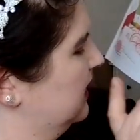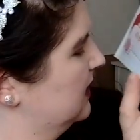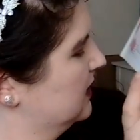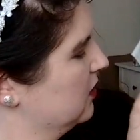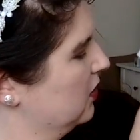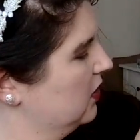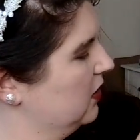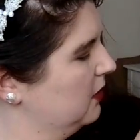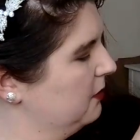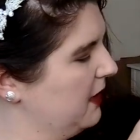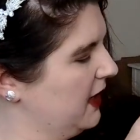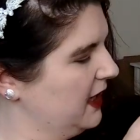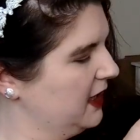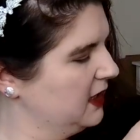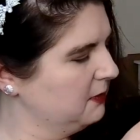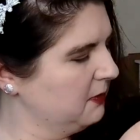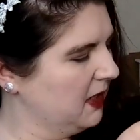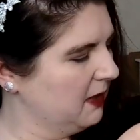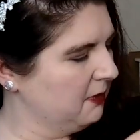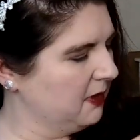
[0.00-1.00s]
it's got another
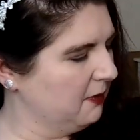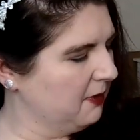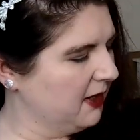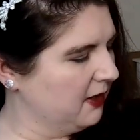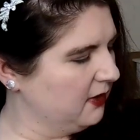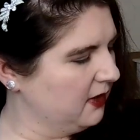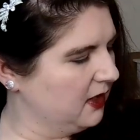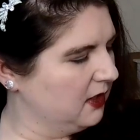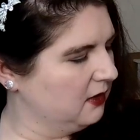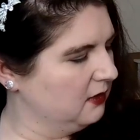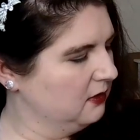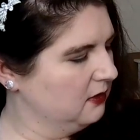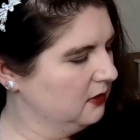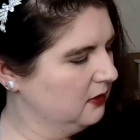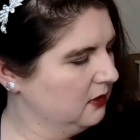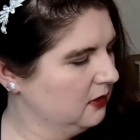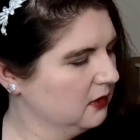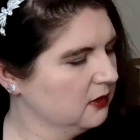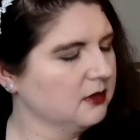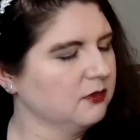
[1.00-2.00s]
page maybe about that.
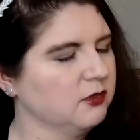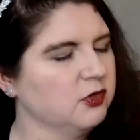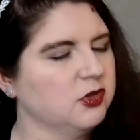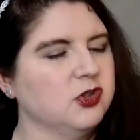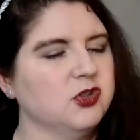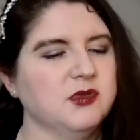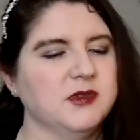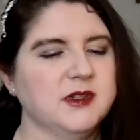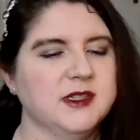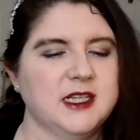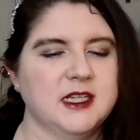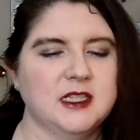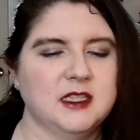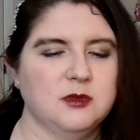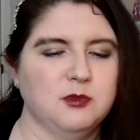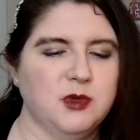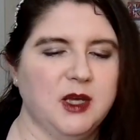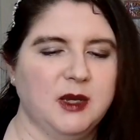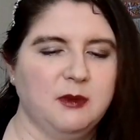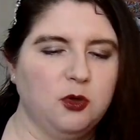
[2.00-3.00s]
I'm sure it says
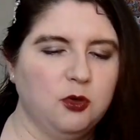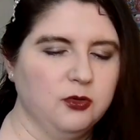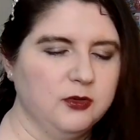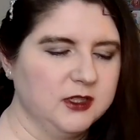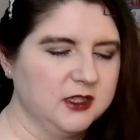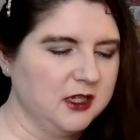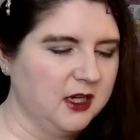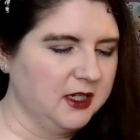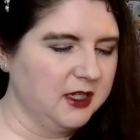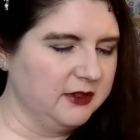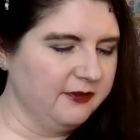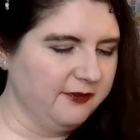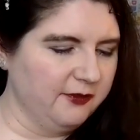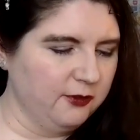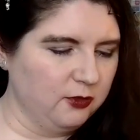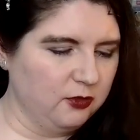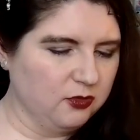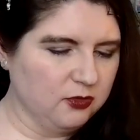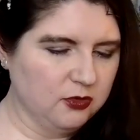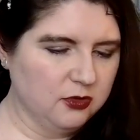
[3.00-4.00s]
somewhere what all the sides are for.